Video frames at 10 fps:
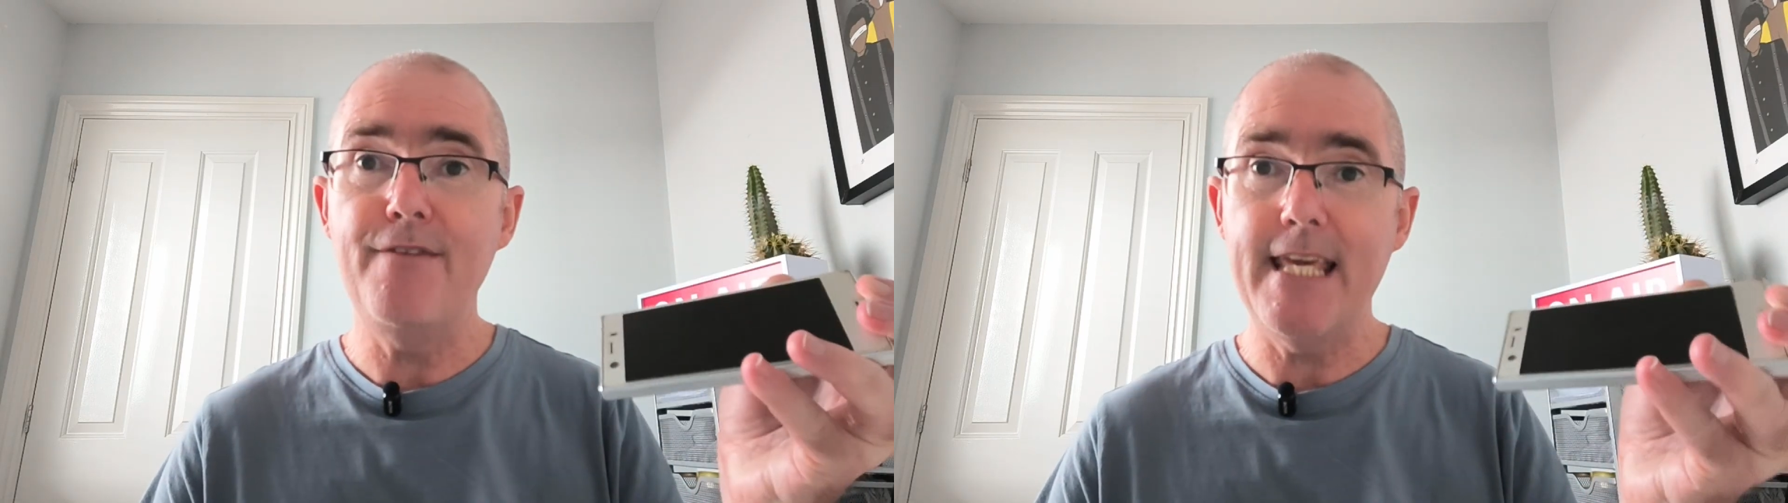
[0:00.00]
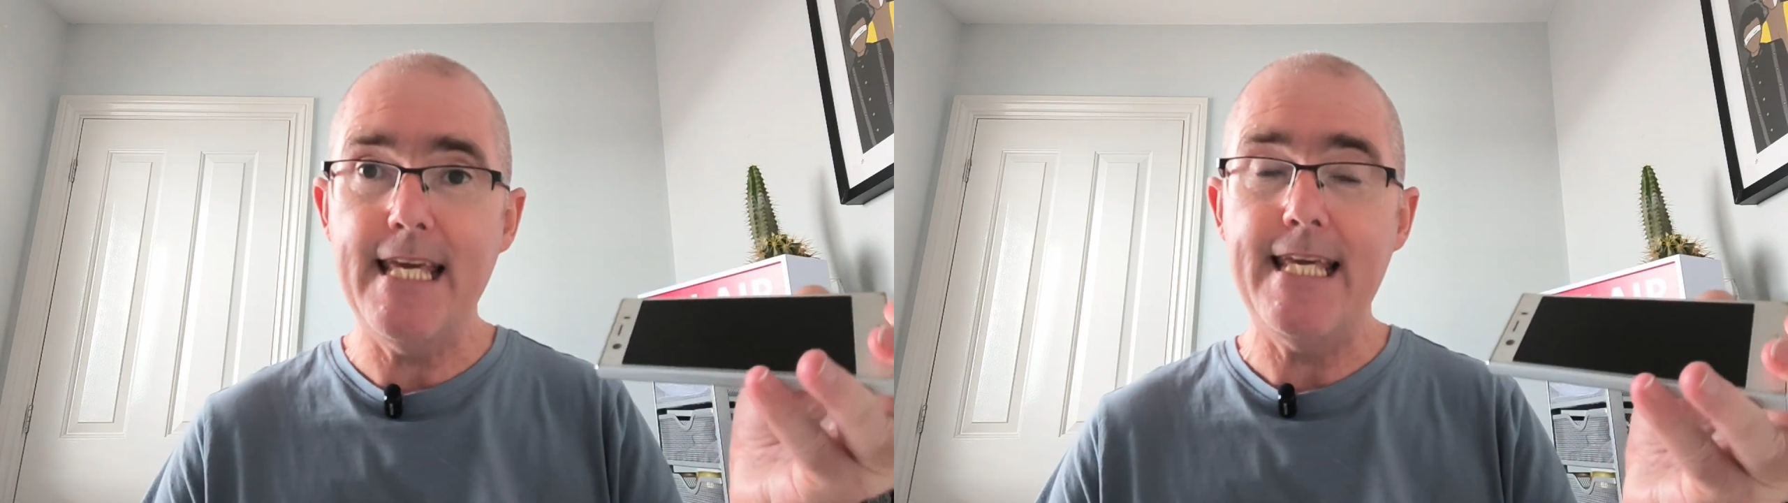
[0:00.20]

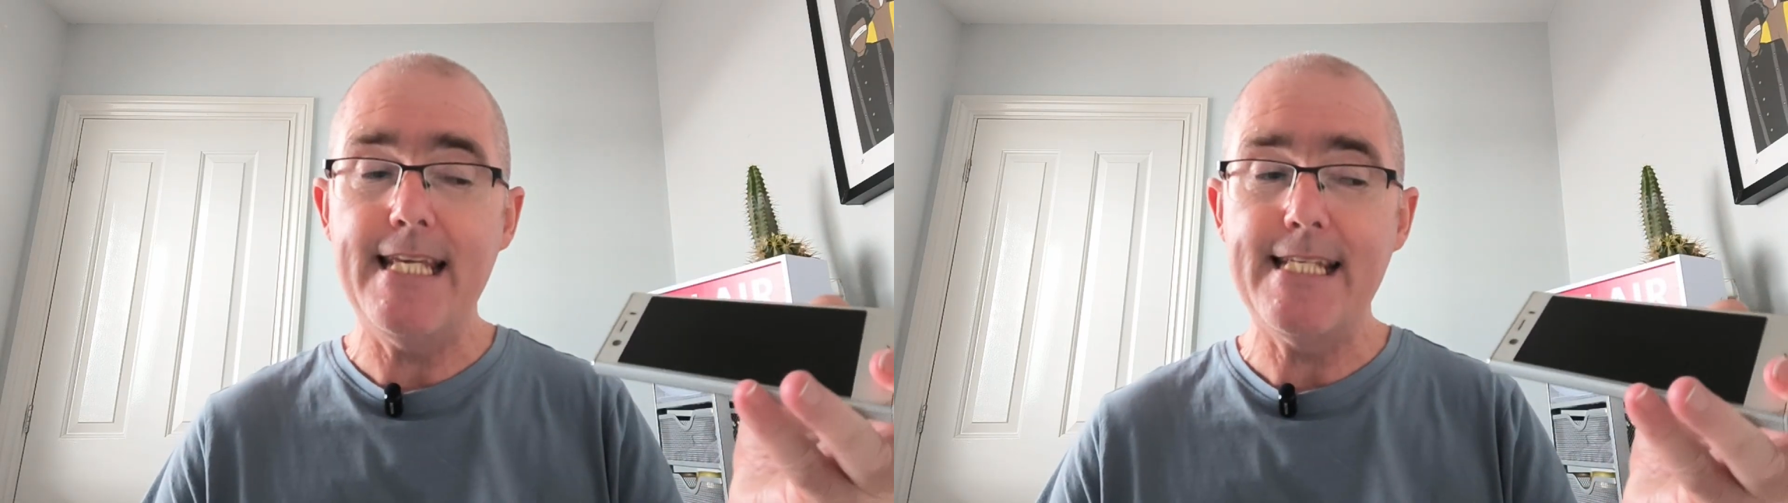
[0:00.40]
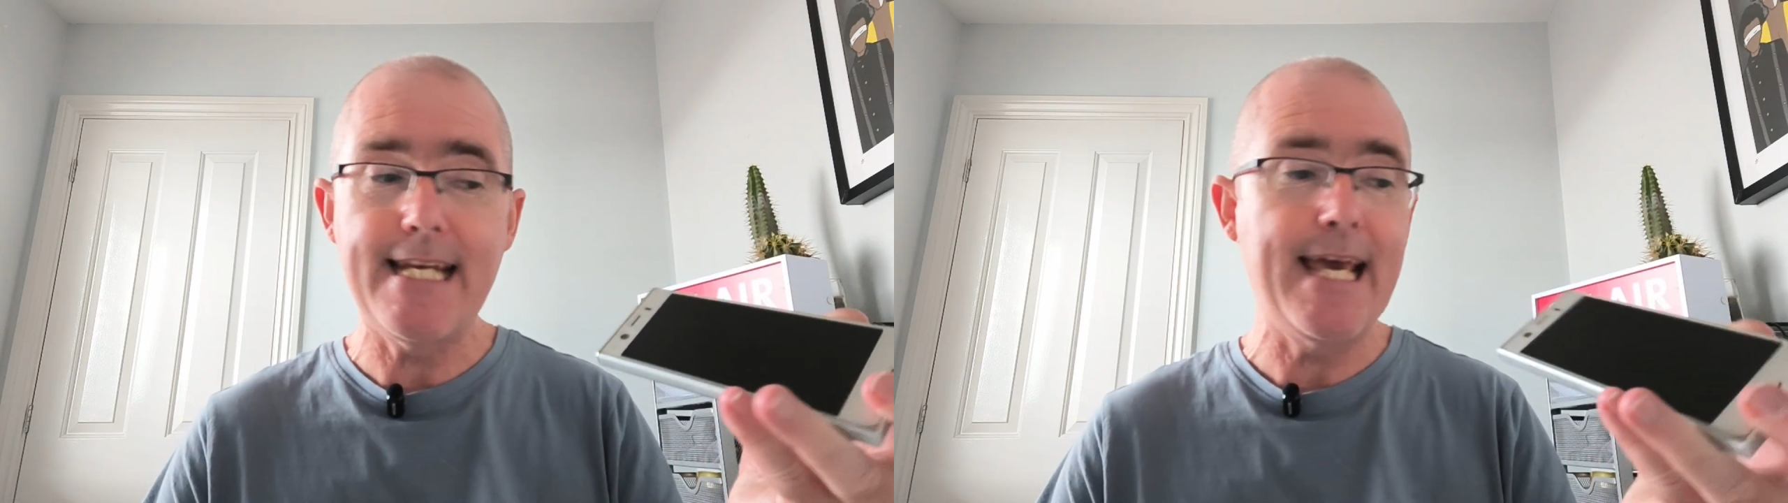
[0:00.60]

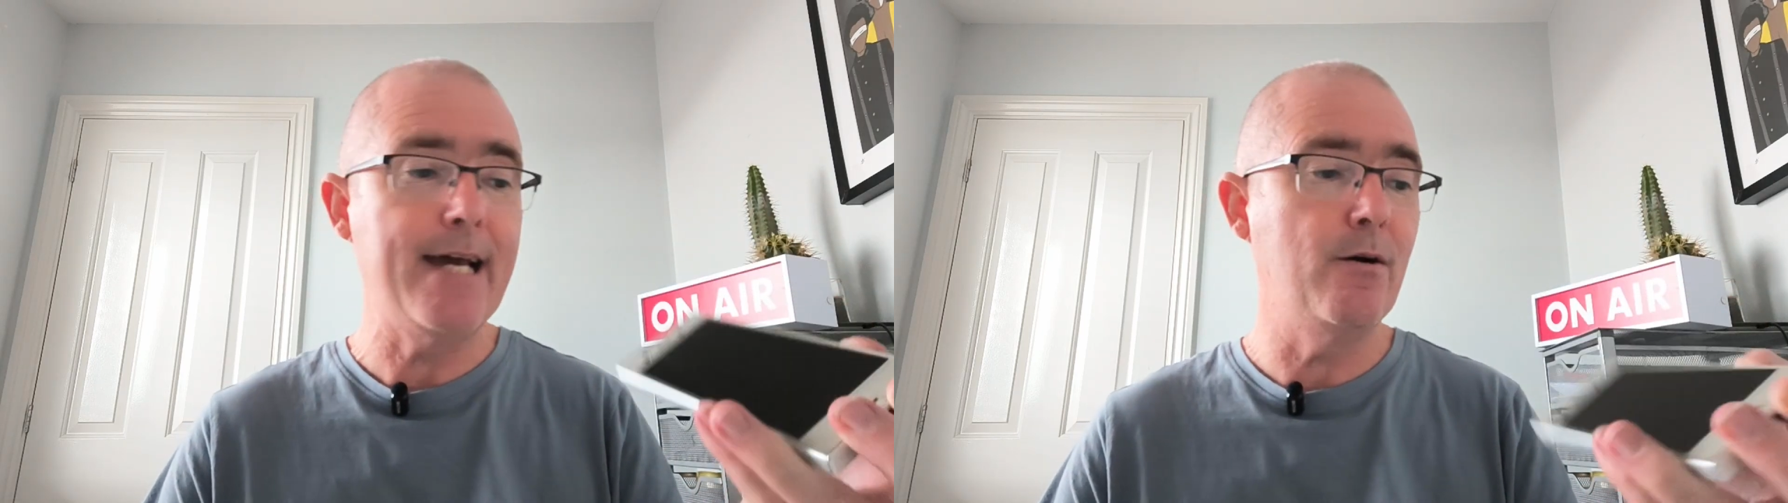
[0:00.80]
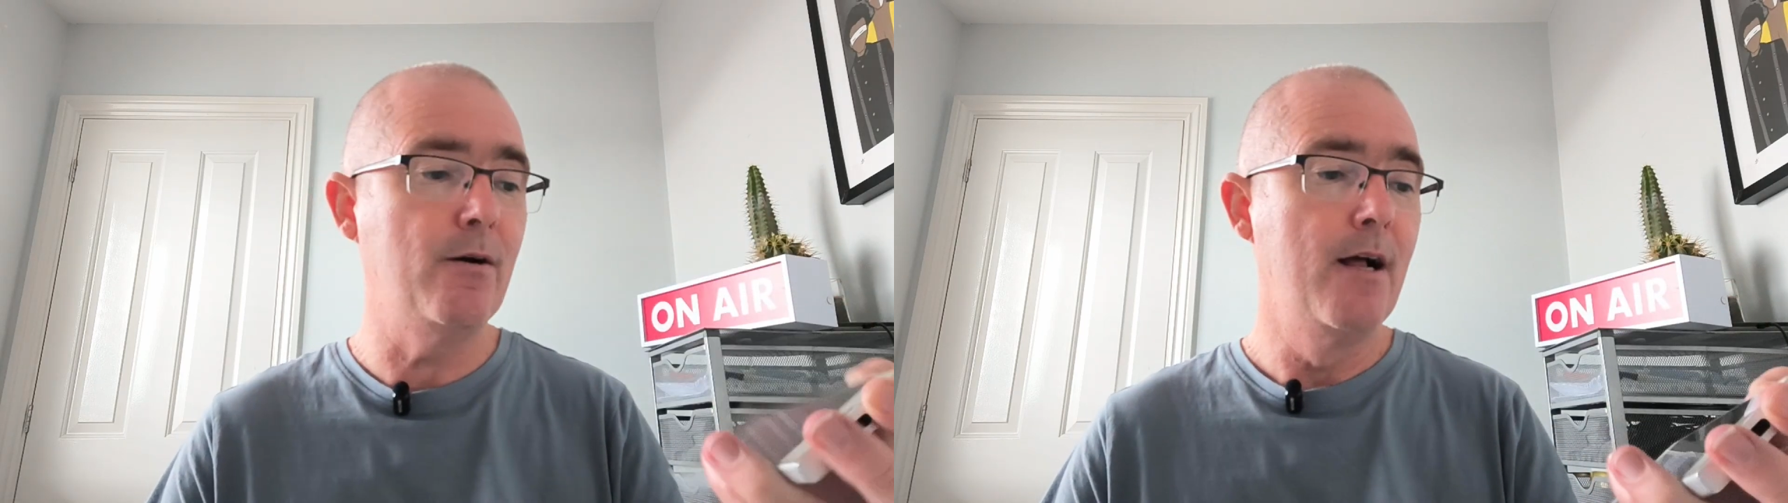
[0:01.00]
years
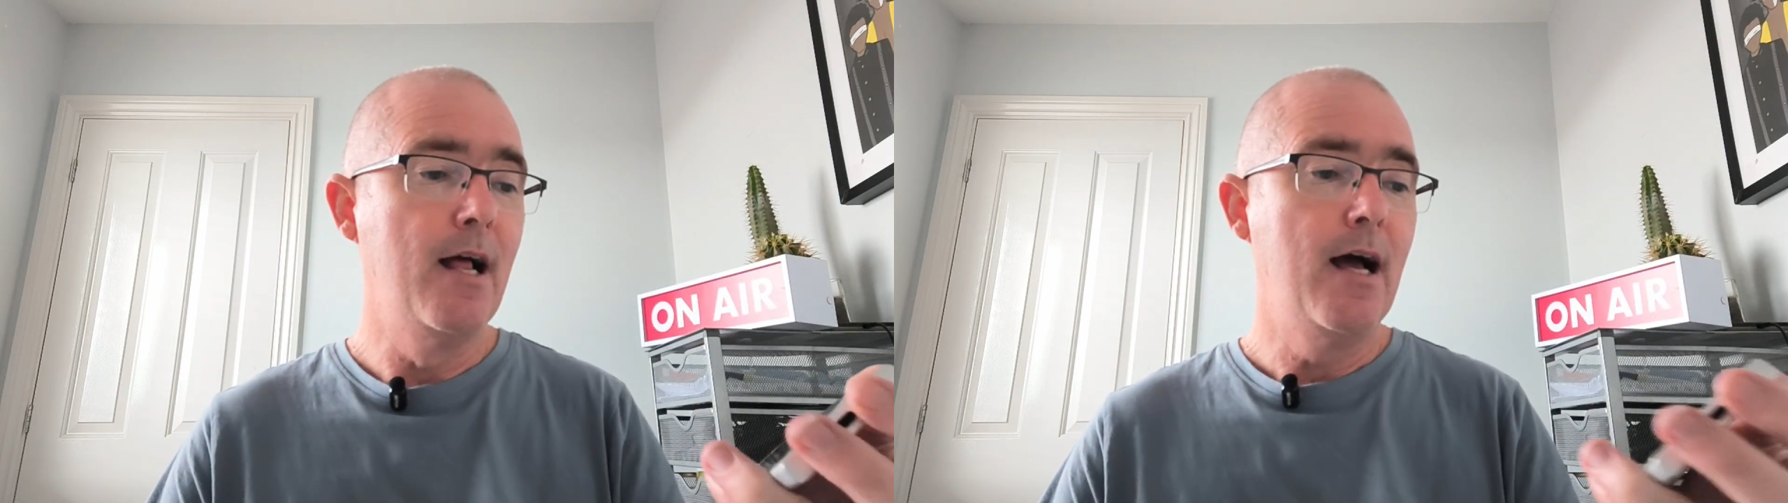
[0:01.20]
now,